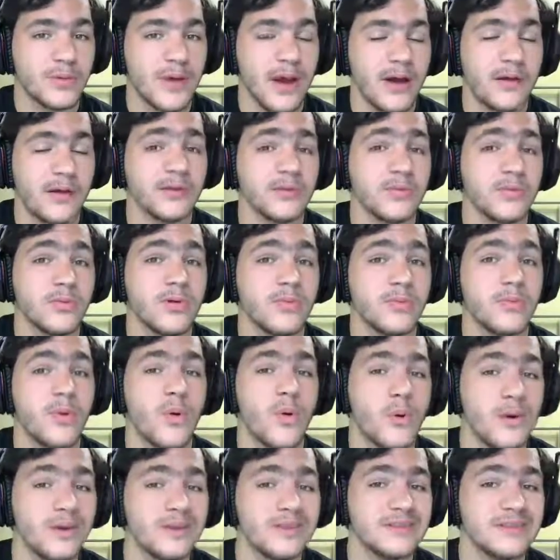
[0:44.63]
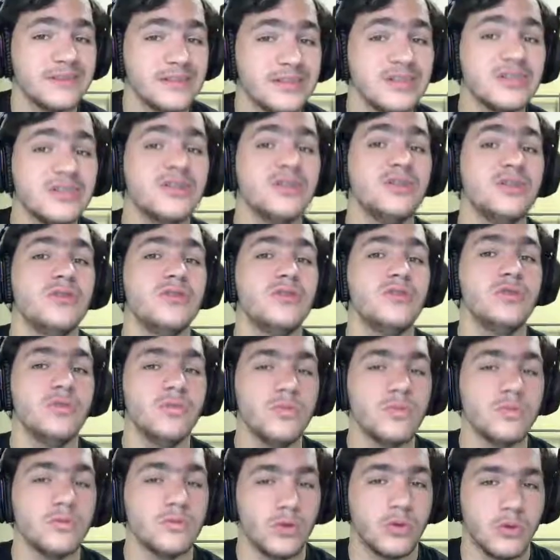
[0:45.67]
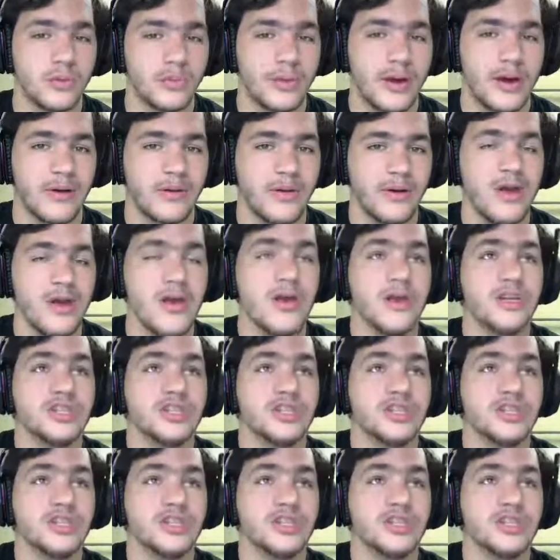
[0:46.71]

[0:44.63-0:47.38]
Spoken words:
power to 1.2 more power.